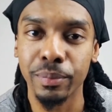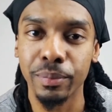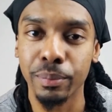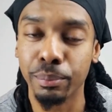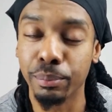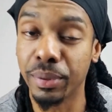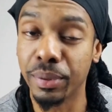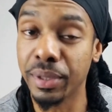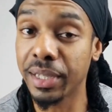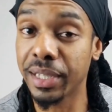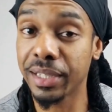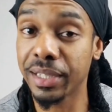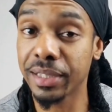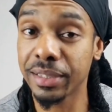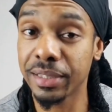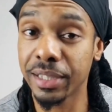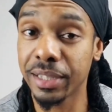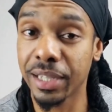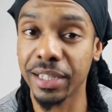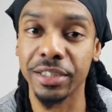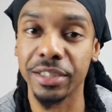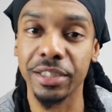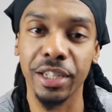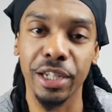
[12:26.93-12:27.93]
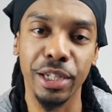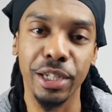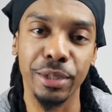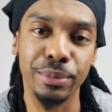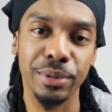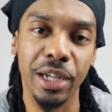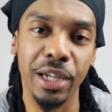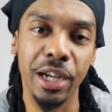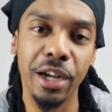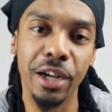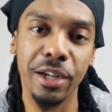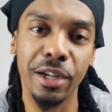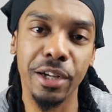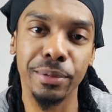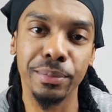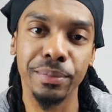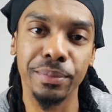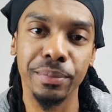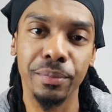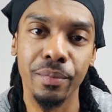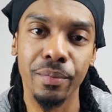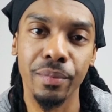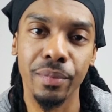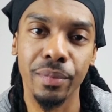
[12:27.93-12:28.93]
but at the same time,
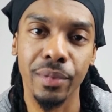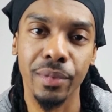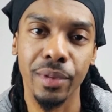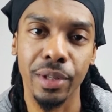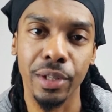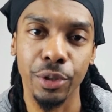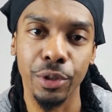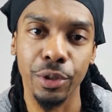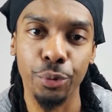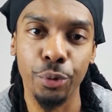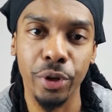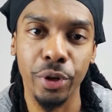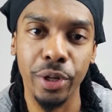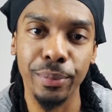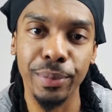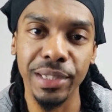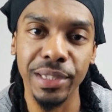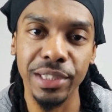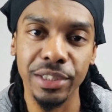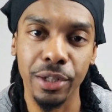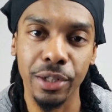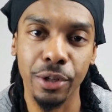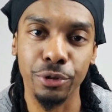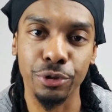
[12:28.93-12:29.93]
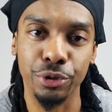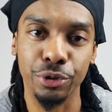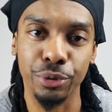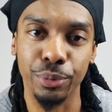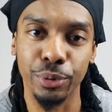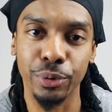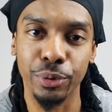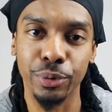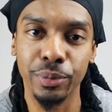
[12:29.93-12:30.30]
you want to be sociable.